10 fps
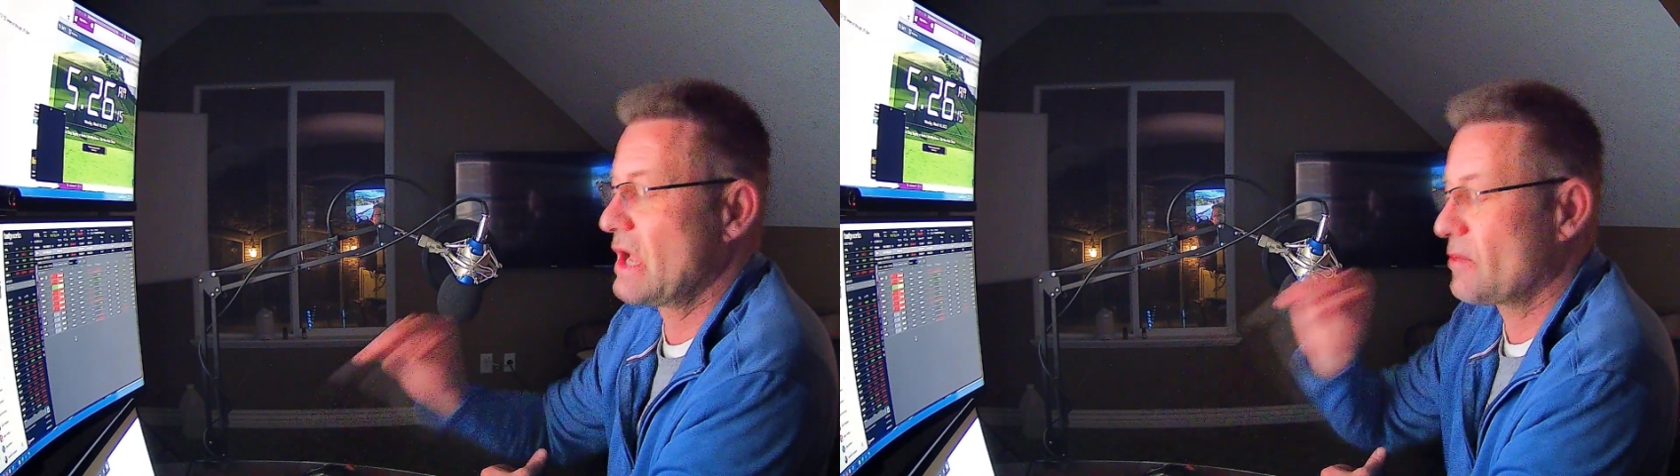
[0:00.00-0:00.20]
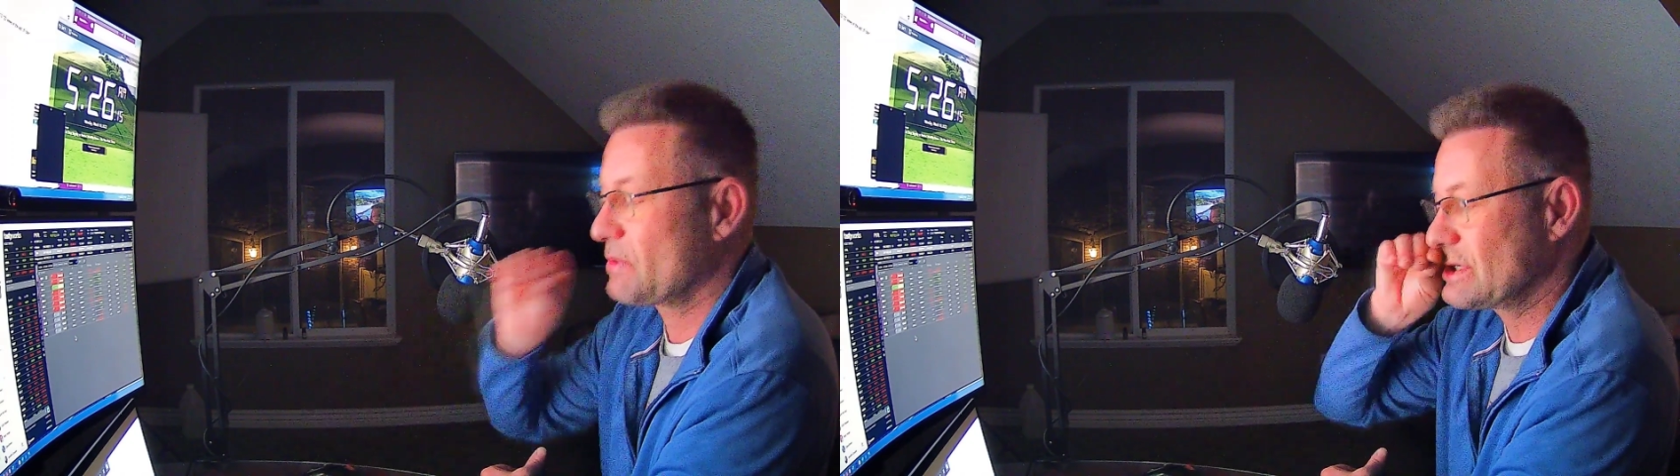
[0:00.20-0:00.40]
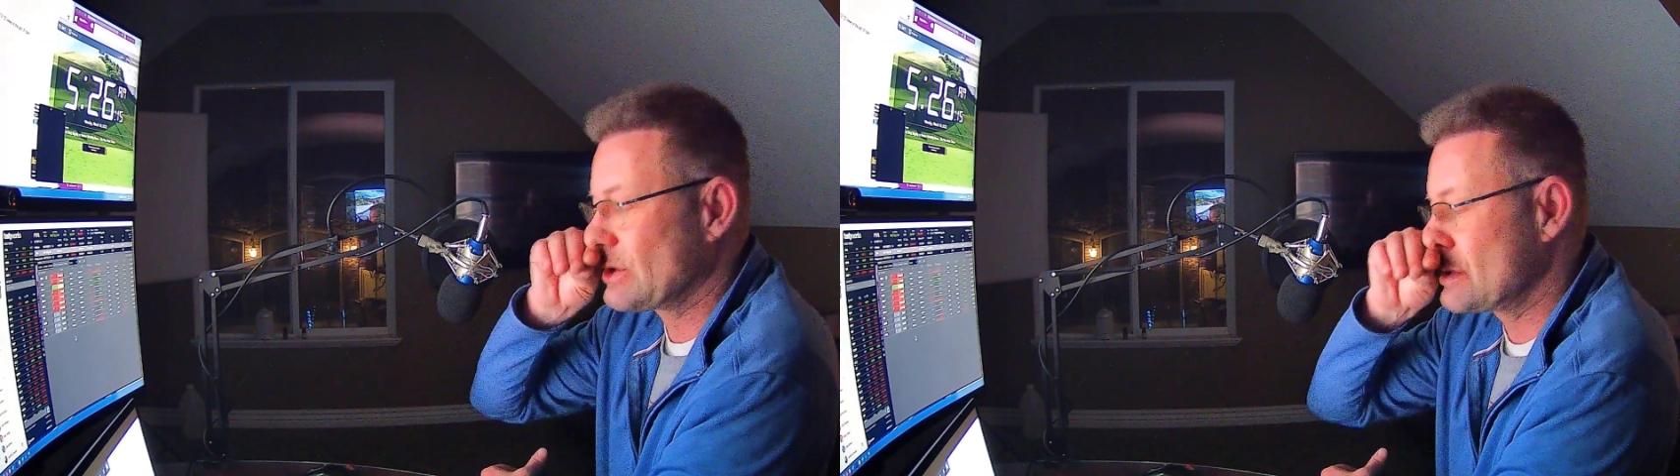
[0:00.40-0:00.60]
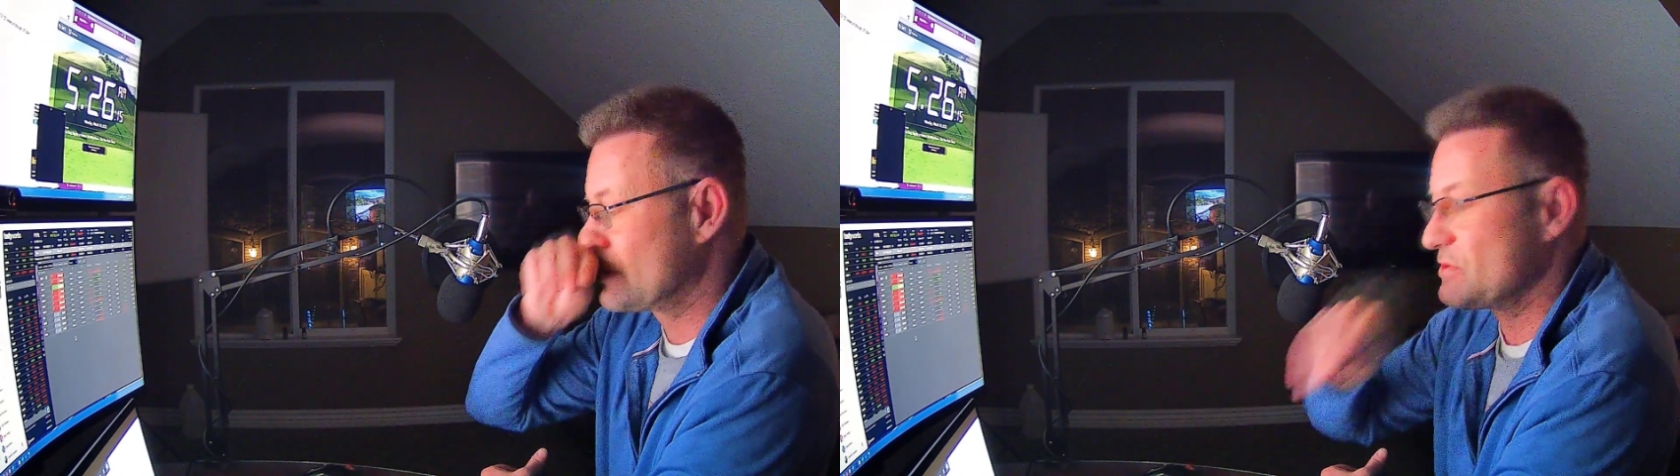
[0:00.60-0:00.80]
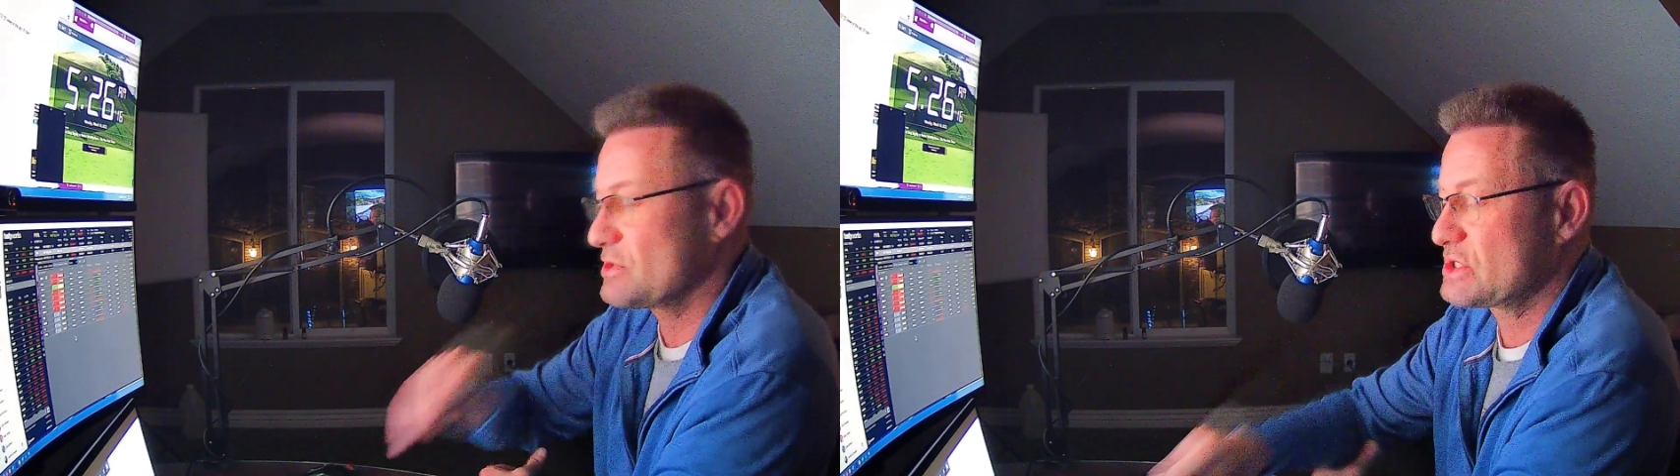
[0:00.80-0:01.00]
returns
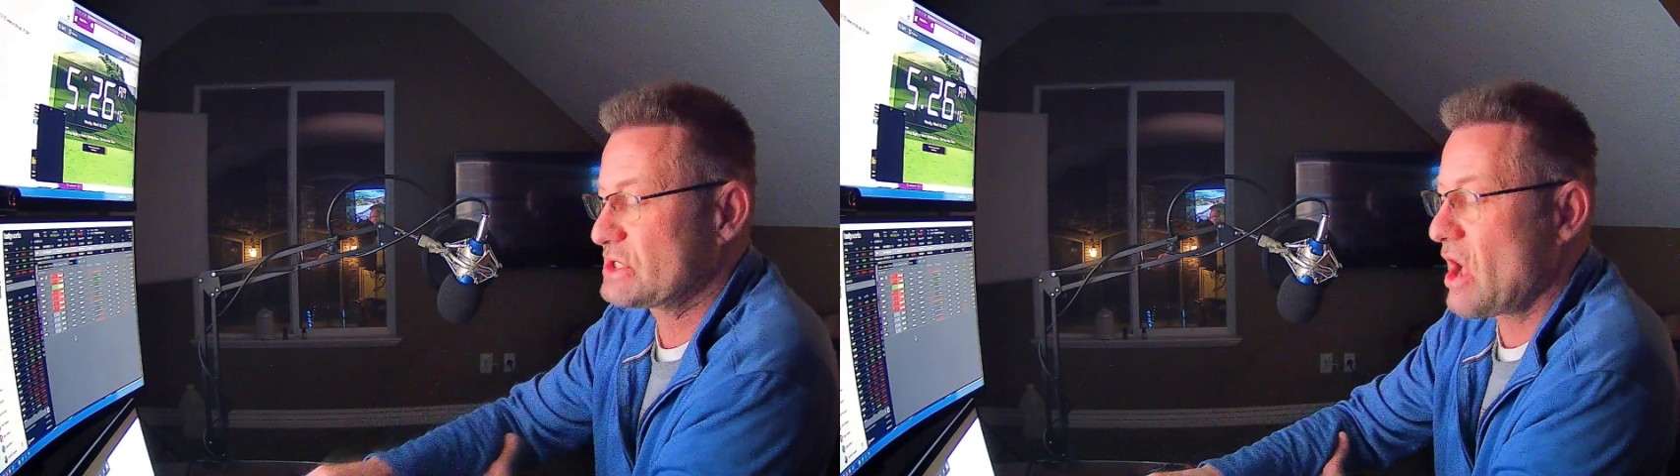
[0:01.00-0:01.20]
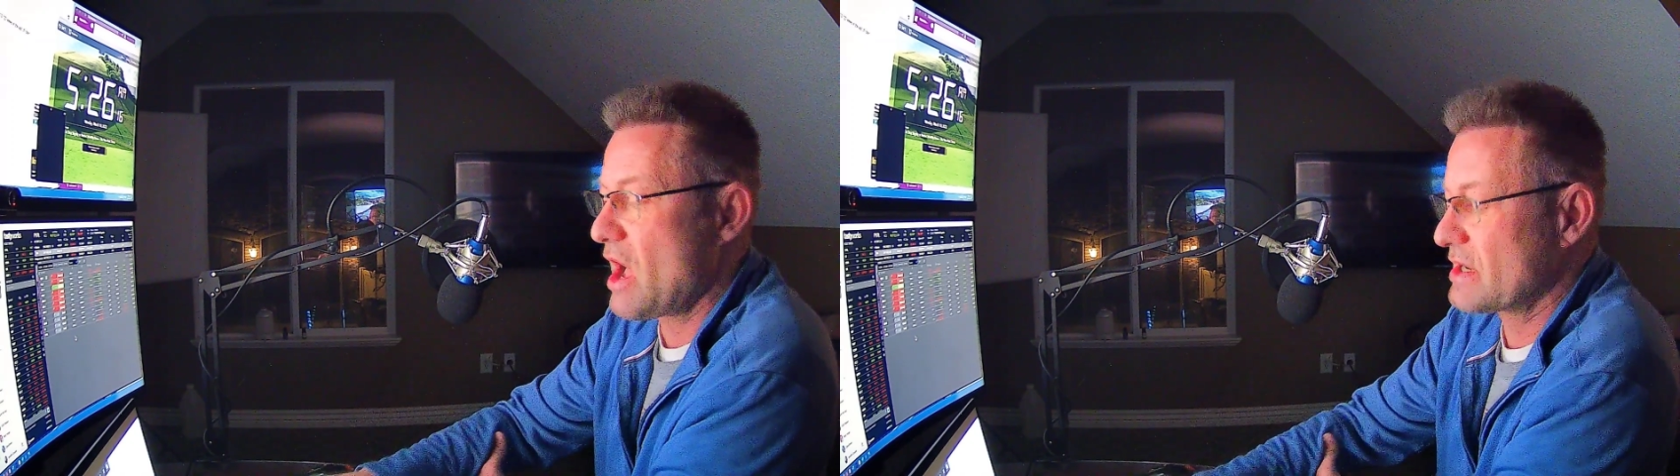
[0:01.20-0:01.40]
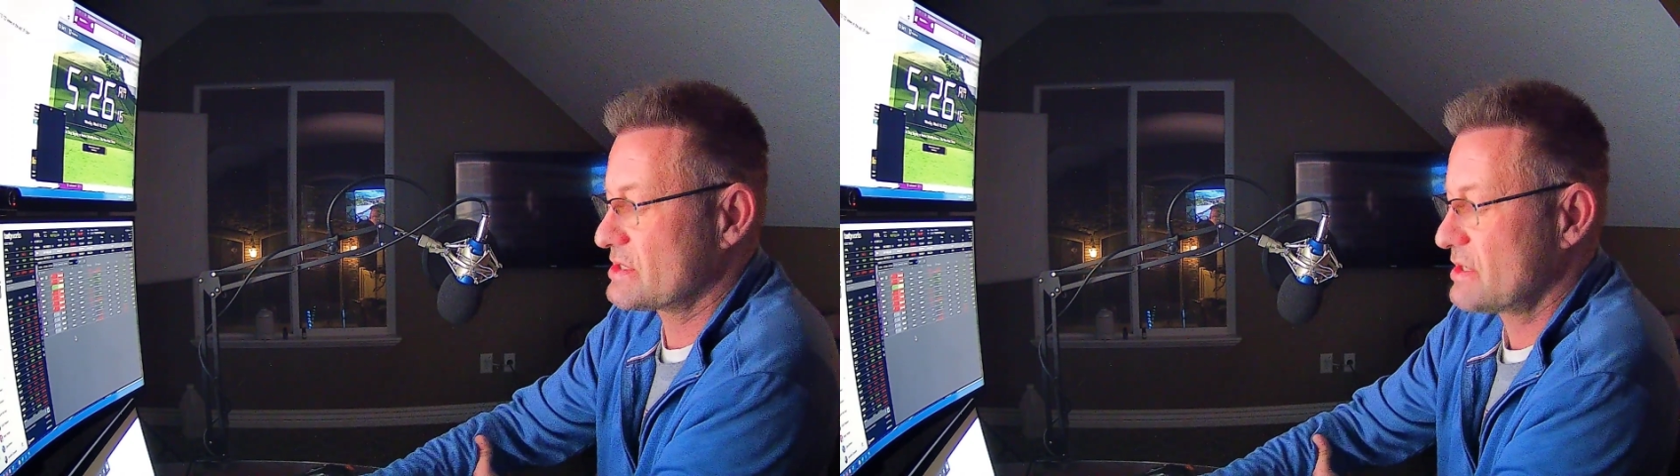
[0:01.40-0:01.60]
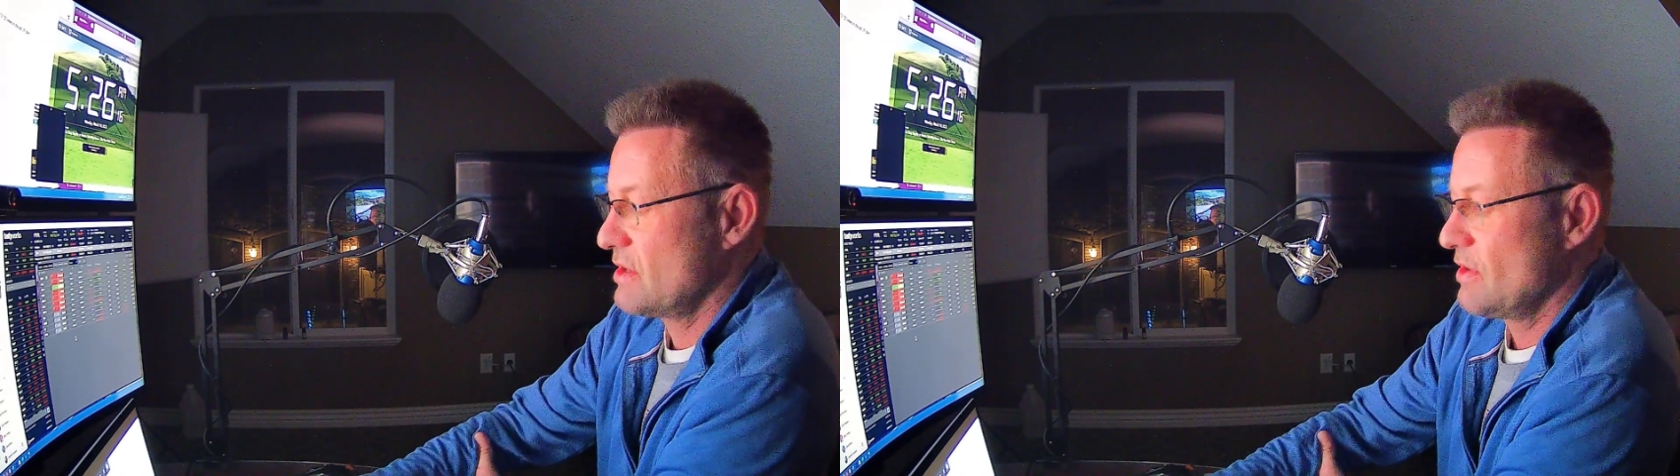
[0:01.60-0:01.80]
for stocks